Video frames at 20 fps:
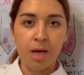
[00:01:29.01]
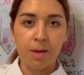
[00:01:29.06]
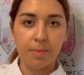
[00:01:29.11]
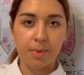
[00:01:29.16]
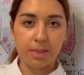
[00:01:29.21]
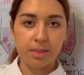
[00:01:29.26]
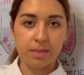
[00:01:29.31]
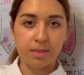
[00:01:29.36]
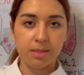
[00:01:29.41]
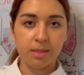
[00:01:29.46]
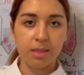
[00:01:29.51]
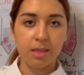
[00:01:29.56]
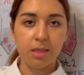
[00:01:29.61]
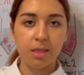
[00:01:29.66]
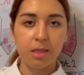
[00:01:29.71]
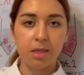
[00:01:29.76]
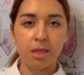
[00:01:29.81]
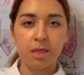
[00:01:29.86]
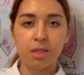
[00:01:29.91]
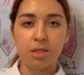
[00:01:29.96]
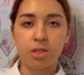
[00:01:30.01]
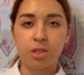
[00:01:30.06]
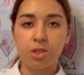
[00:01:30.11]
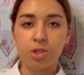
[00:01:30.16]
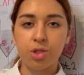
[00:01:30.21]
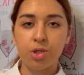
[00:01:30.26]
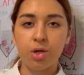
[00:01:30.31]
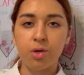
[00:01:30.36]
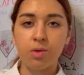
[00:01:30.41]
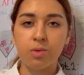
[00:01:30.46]
but still it's
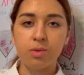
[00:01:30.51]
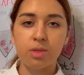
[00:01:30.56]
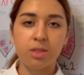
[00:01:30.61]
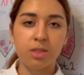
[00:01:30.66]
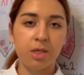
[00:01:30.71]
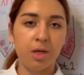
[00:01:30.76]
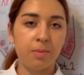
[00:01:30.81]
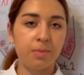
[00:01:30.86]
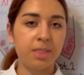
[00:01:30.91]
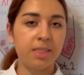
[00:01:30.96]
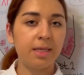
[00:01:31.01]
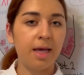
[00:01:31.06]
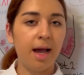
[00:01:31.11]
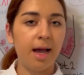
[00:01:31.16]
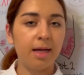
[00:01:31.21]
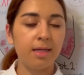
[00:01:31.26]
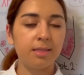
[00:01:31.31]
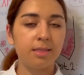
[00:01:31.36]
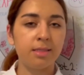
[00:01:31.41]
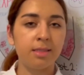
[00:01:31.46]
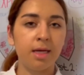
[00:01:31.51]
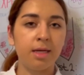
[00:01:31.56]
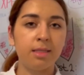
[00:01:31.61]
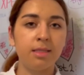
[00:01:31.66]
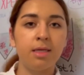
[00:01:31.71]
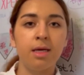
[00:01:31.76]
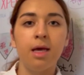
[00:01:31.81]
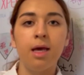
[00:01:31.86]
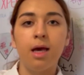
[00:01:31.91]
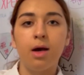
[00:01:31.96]
shown some signs that